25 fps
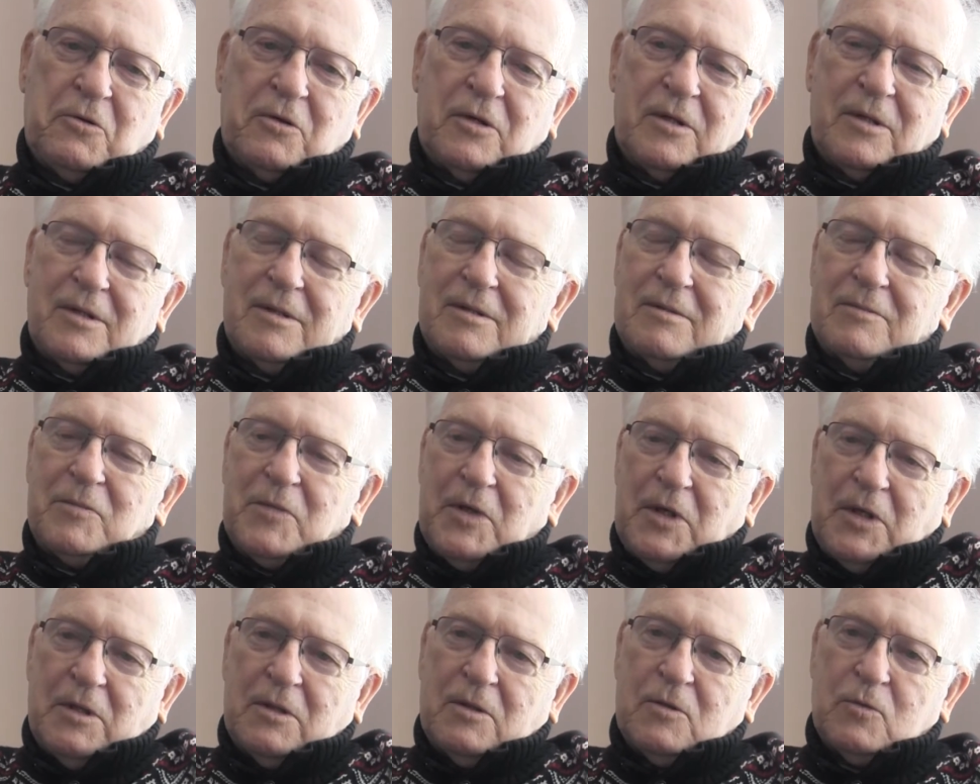on in the
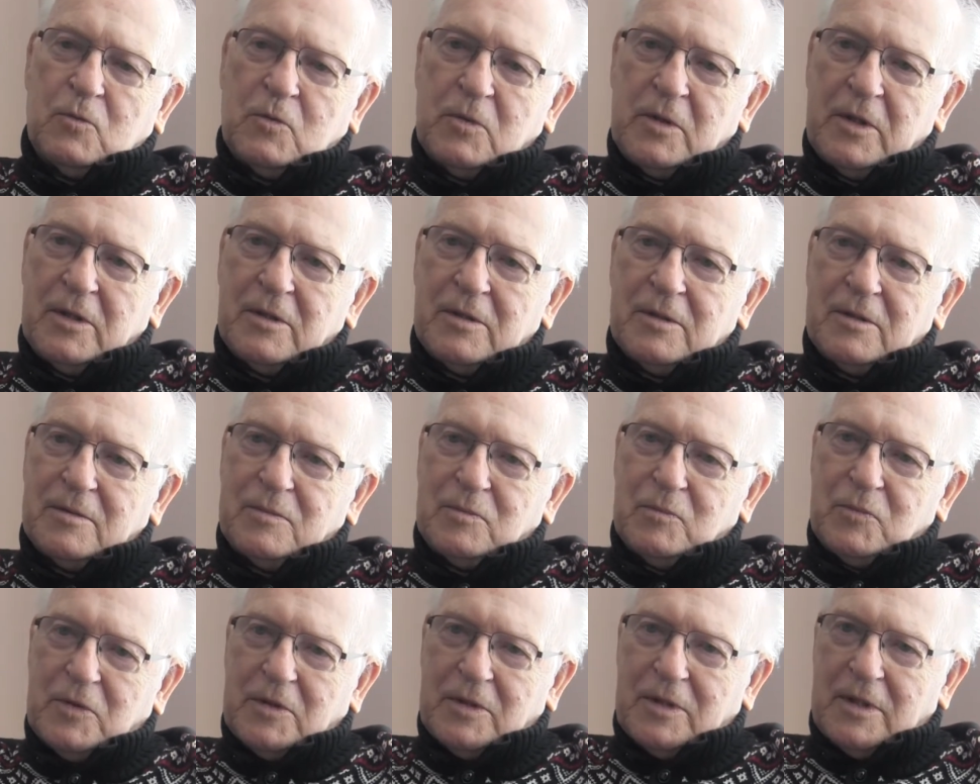middle of winter,
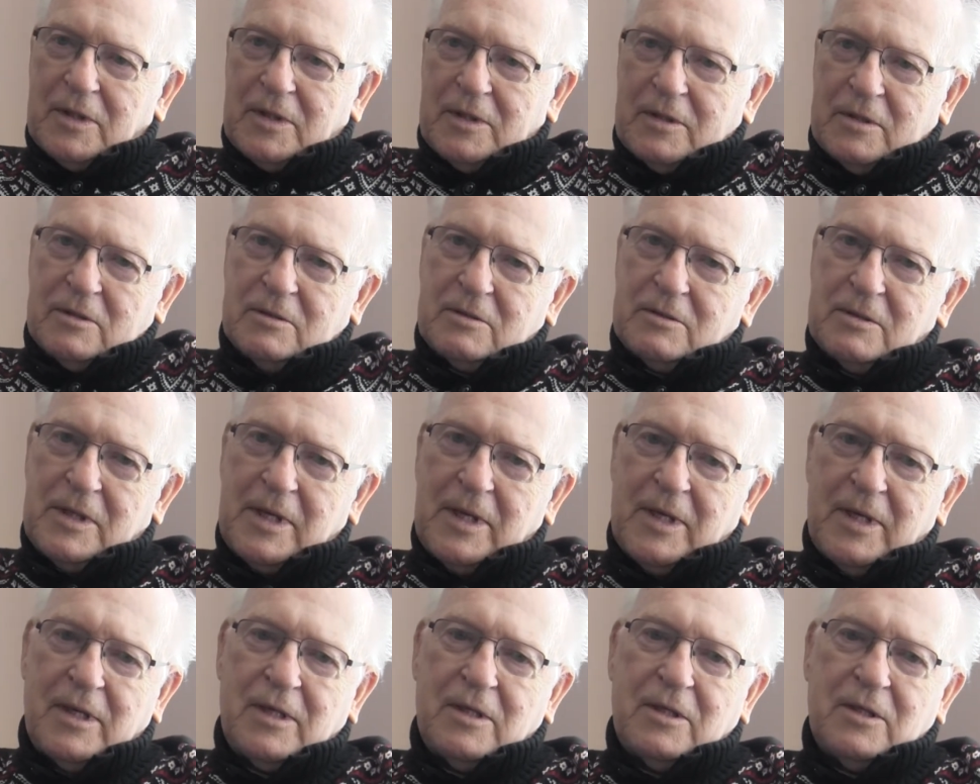but other than
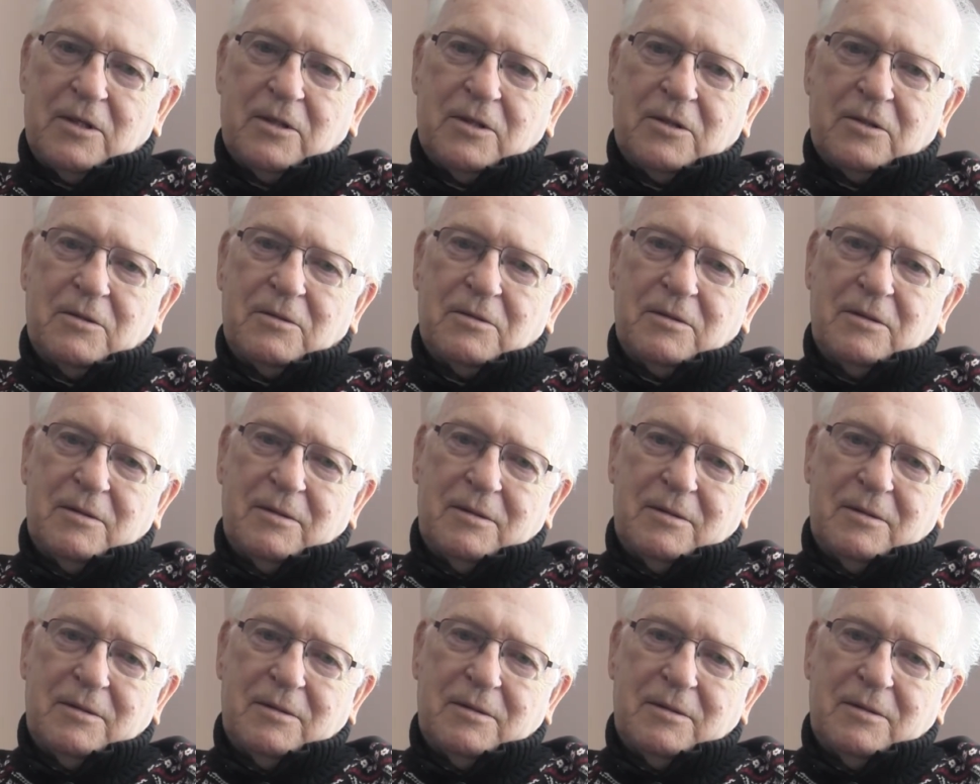that, no.